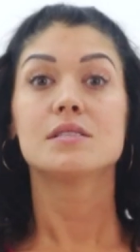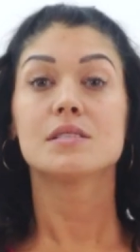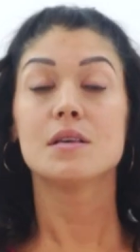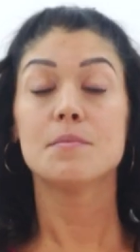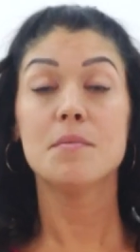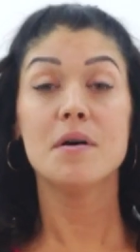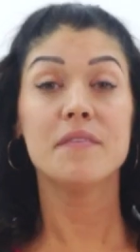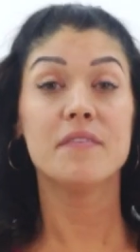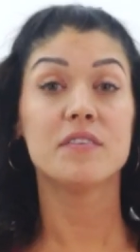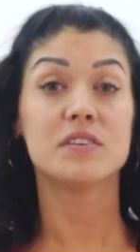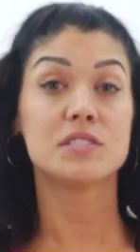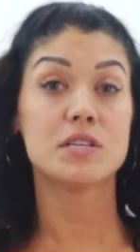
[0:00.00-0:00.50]

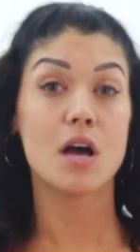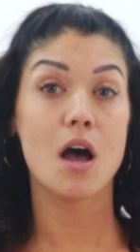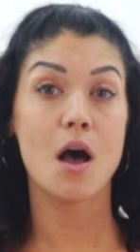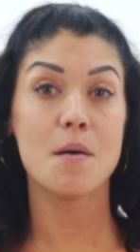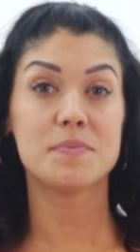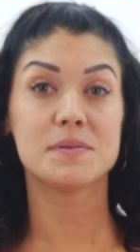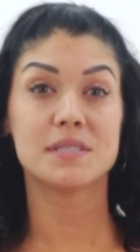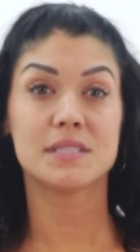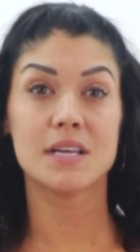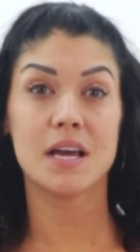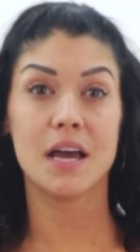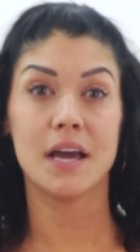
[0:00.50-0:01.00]
Some of the
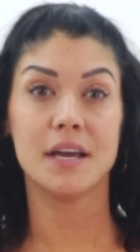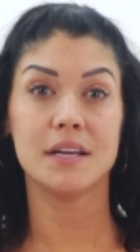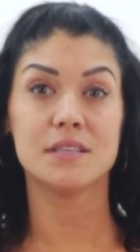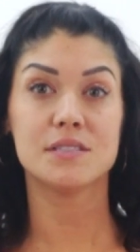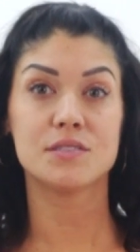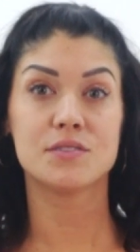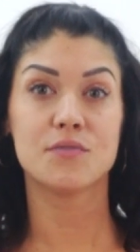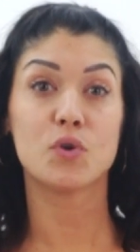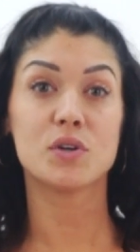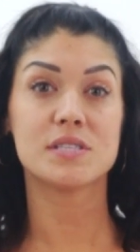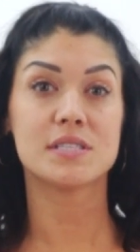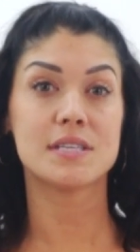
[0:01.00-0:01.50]
top
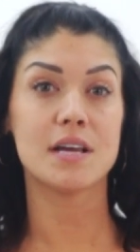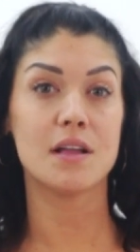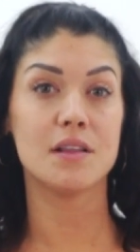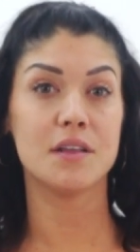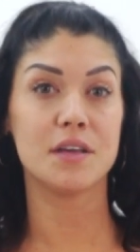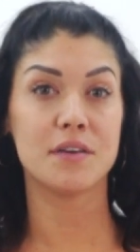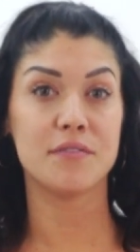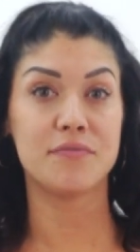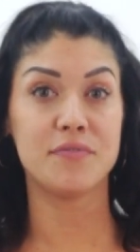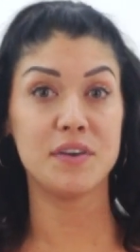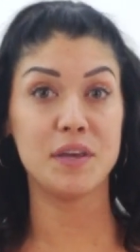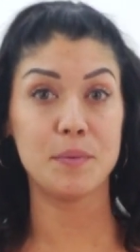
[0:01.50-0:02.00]
sites for
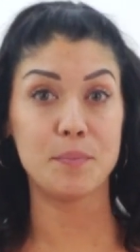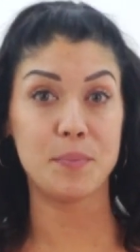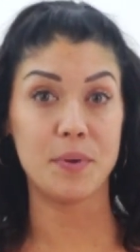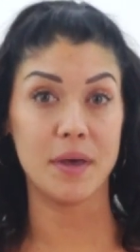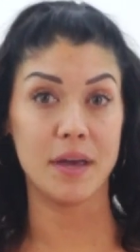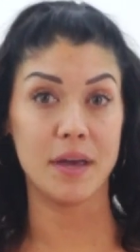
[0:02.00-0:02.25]
selling feet